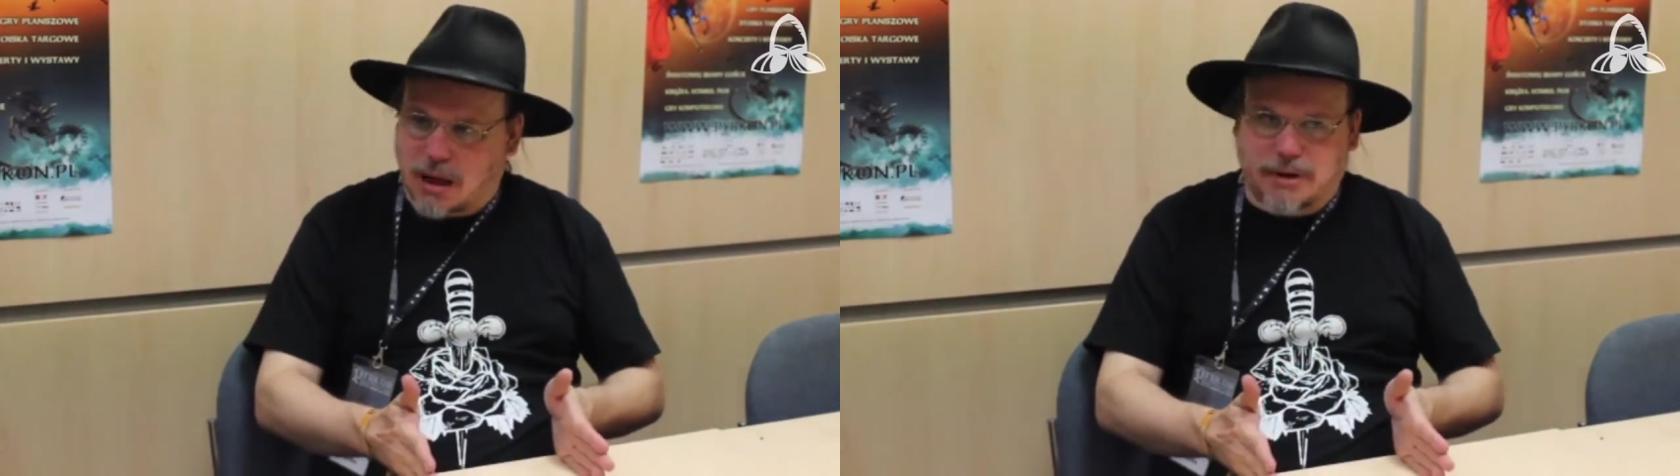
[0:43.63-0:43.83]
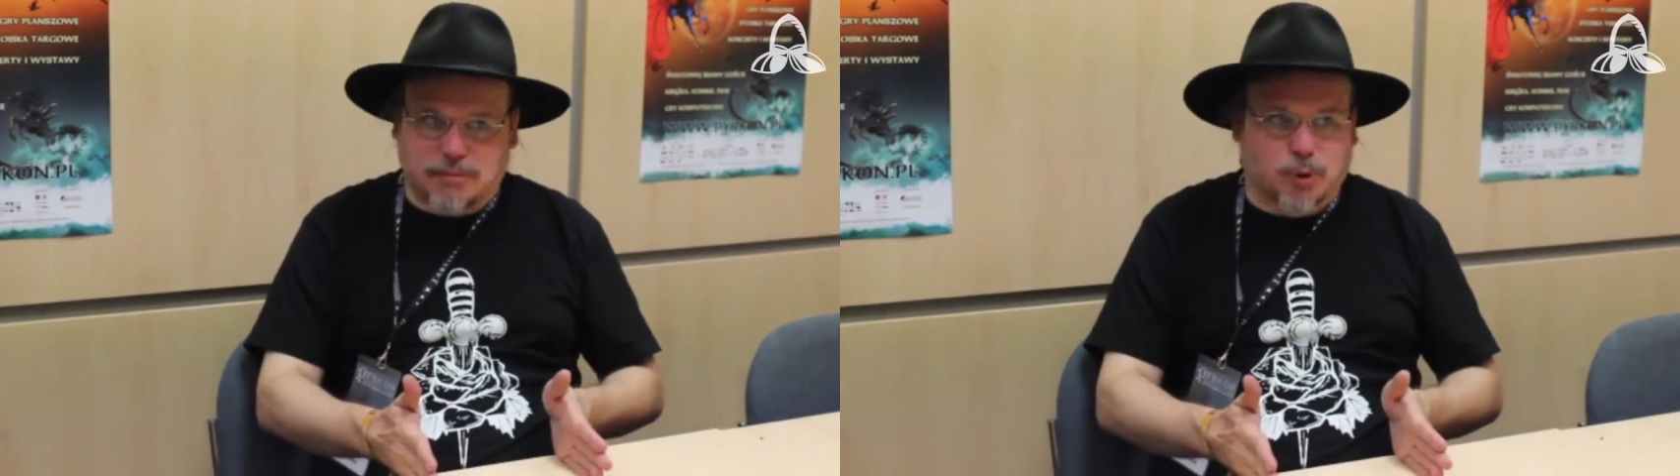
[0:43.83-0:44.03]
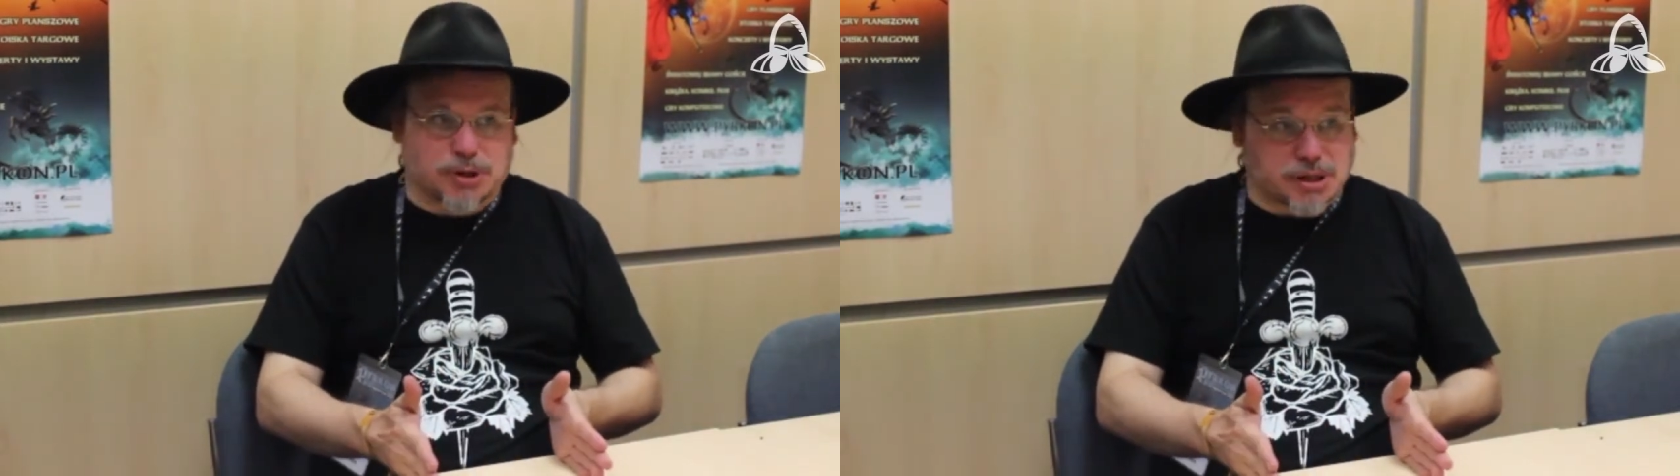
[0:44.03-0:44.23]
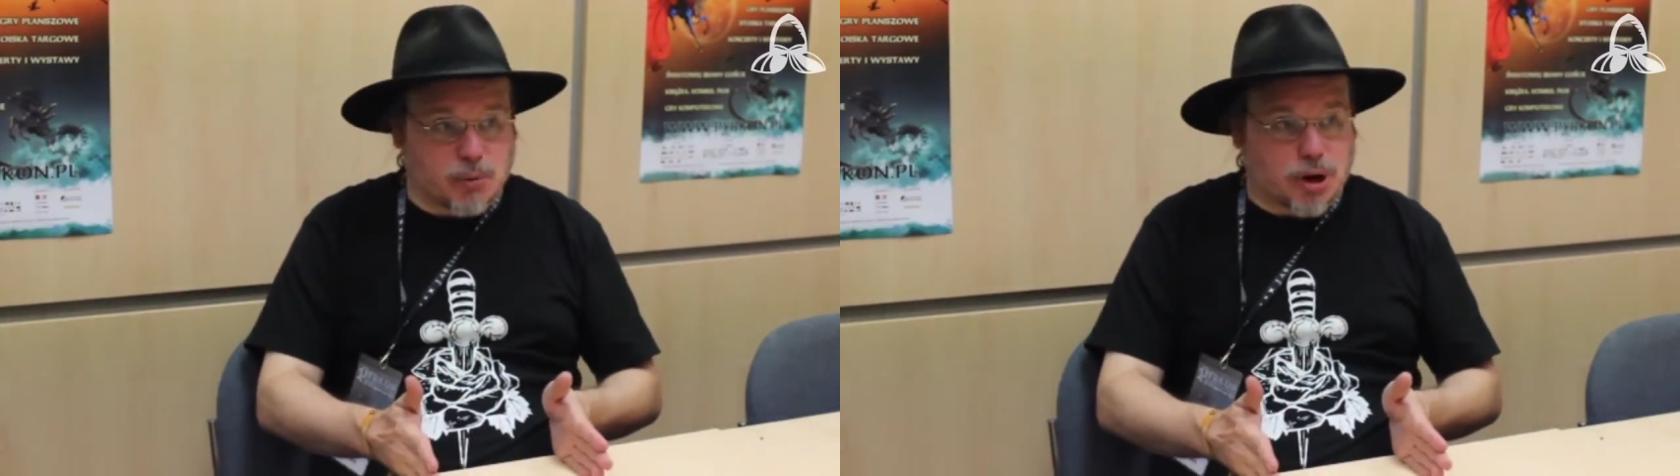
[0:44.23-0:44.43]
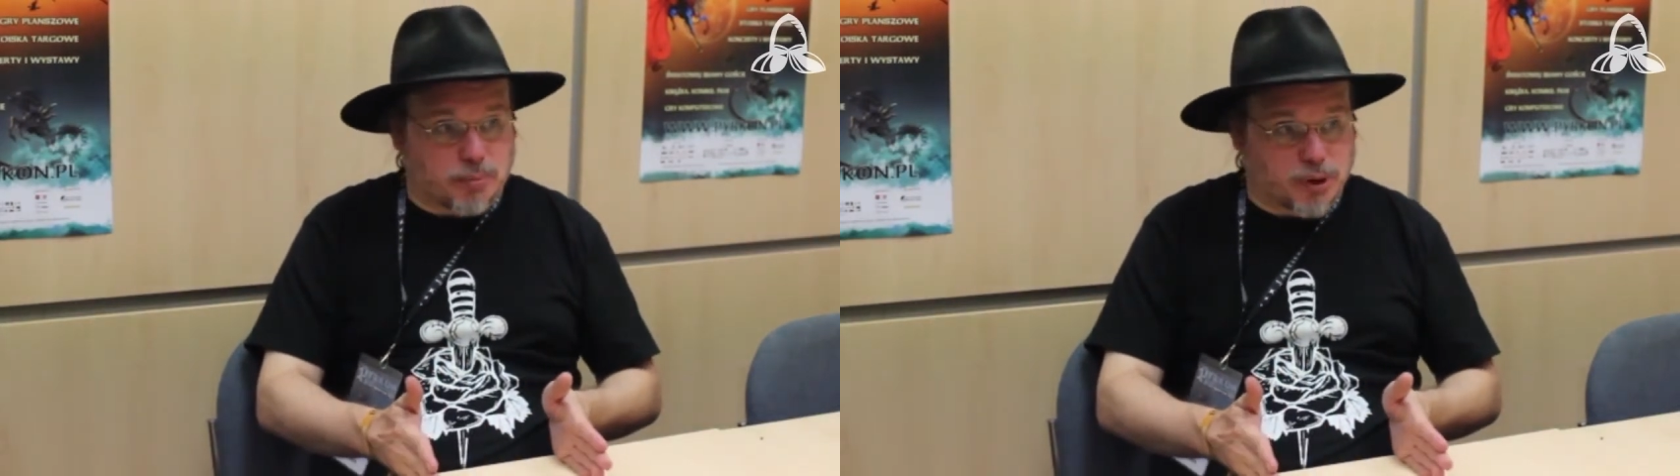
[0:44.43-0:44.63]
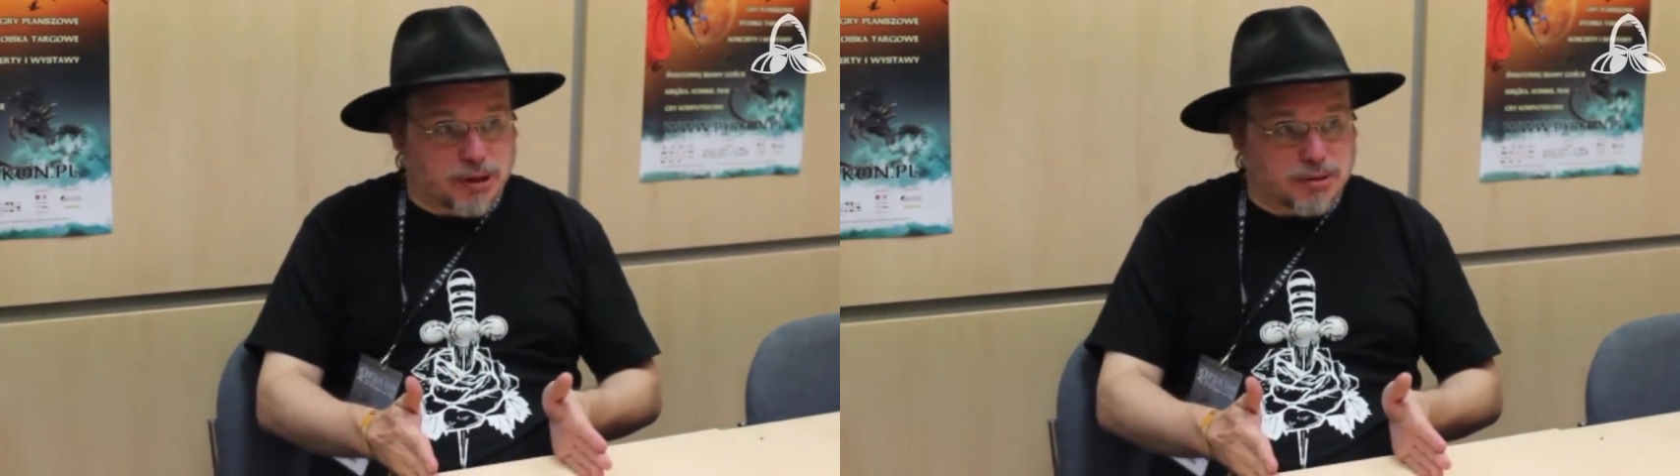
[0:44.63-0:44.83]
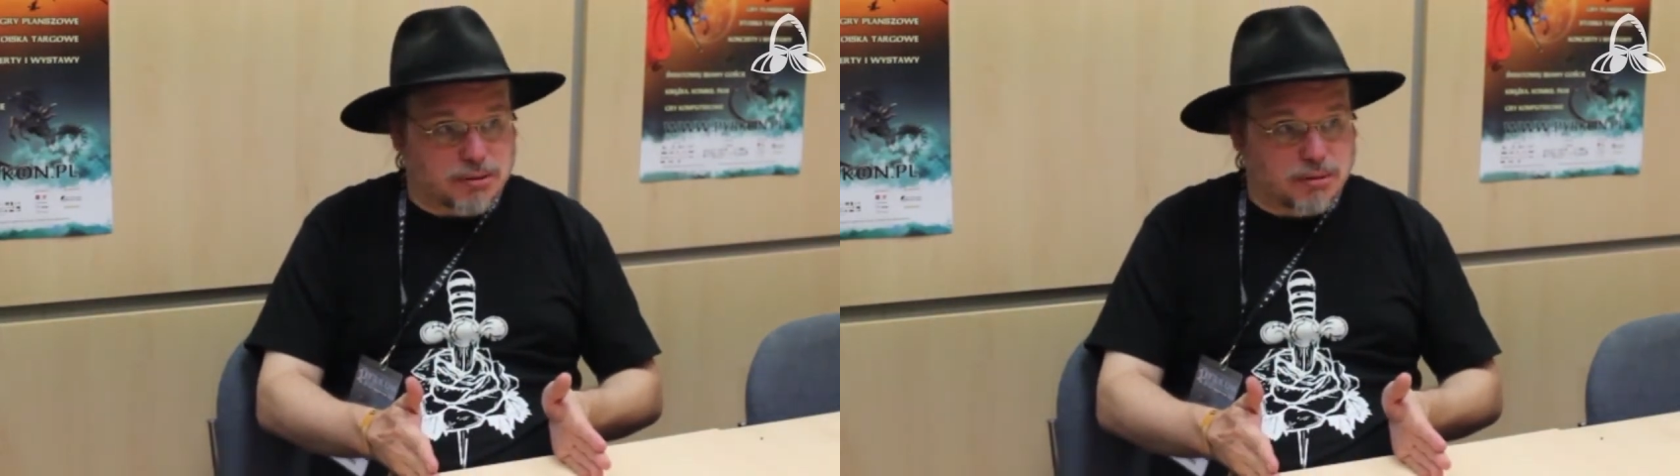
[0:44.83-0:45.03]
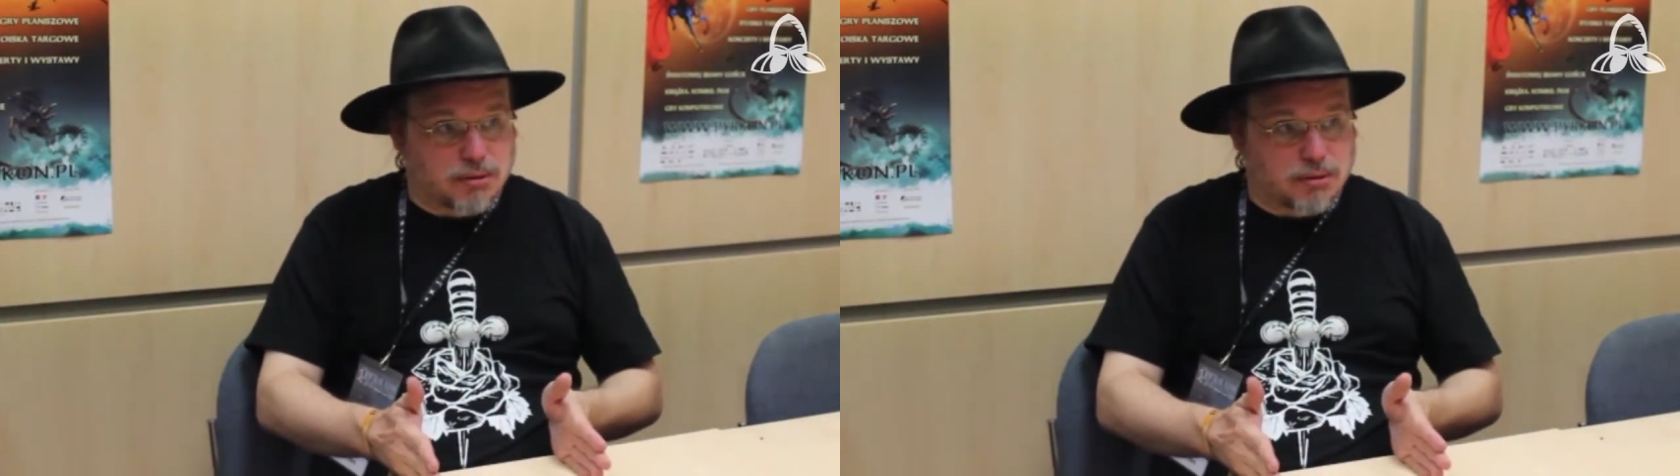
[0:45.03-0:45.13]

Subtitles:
how many books I want to print.